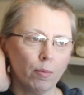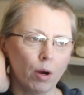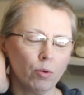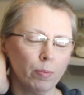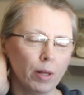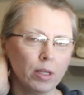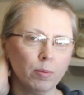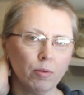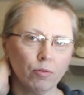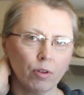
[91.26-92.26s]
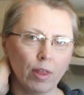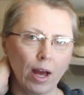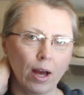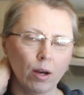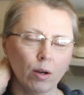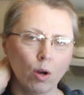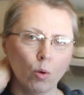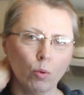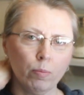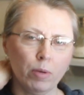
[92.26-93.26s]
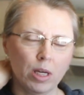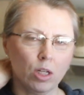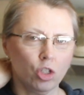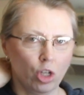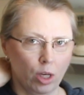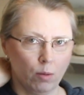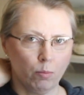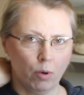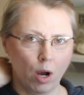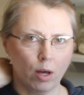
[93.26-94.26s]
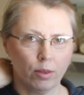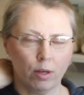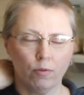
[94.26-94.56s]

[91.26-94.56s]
a replacement for that would be chicken broth,